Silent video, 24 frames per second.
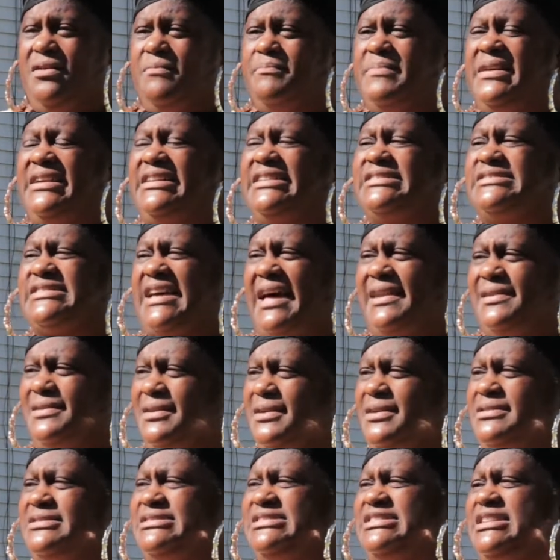because I
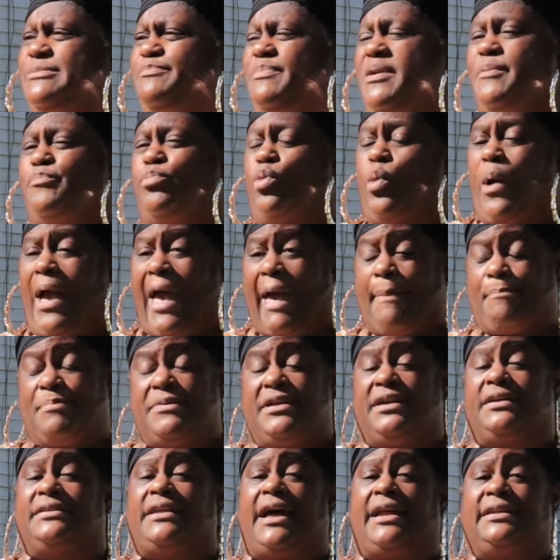love to see people
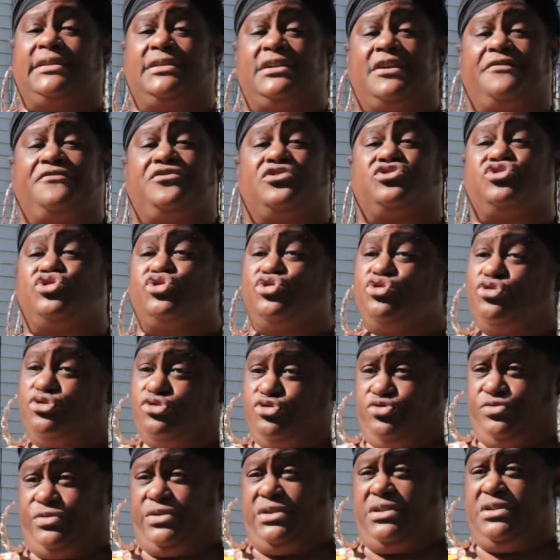happy and I love for
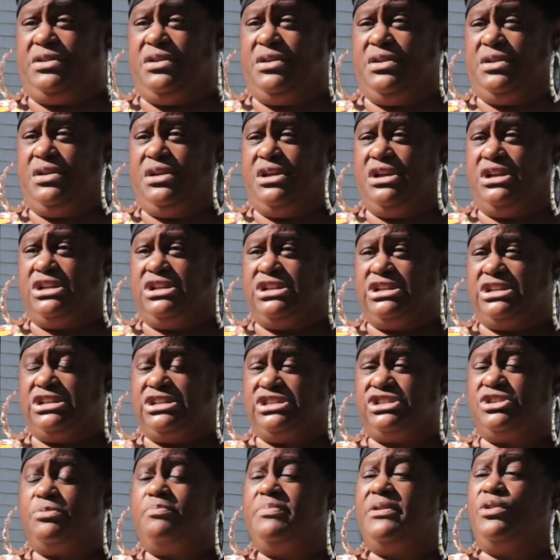children
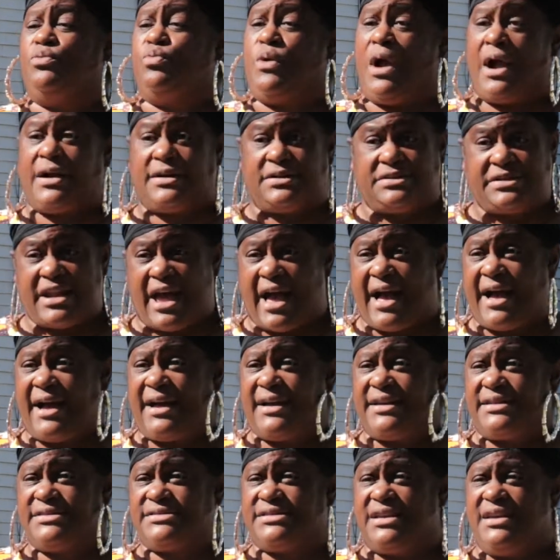to be
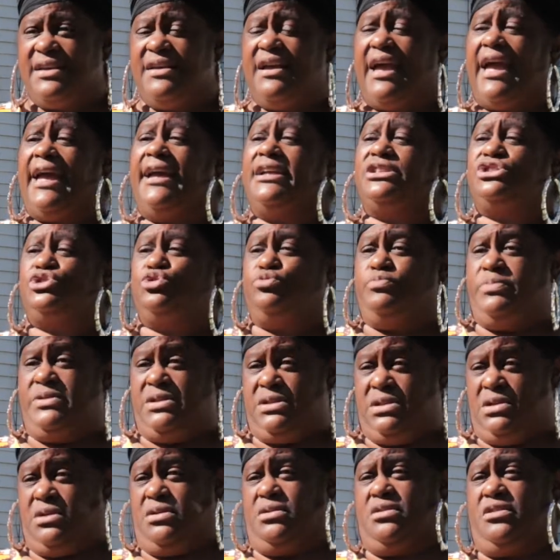recognized and to be
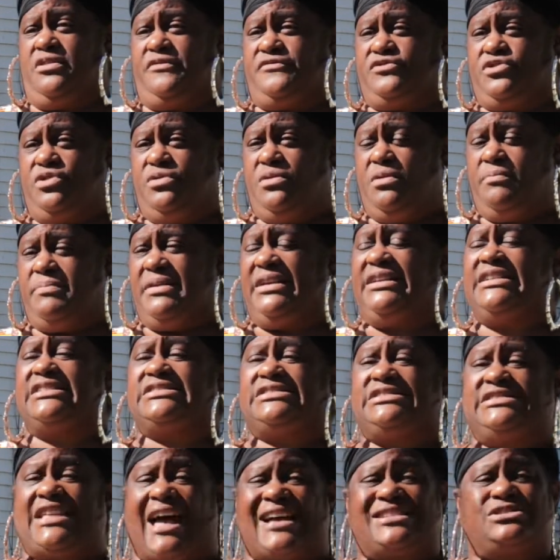loved
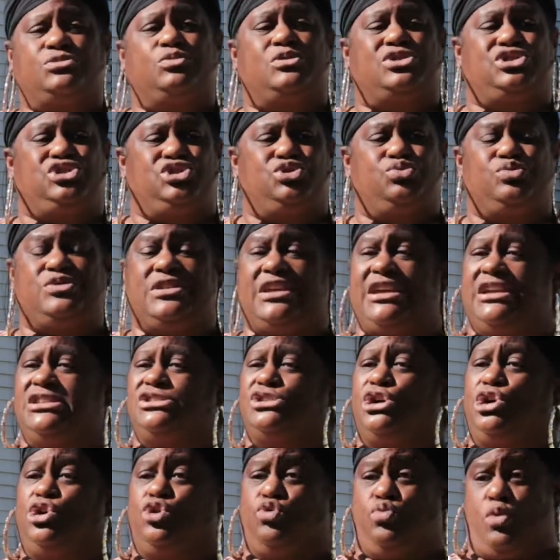because that's what you need
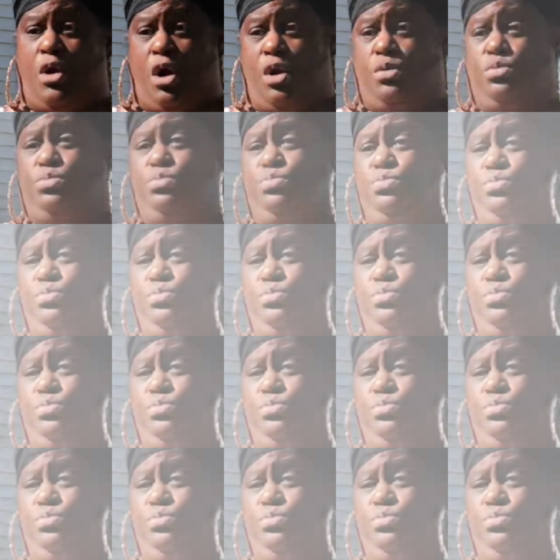to grow.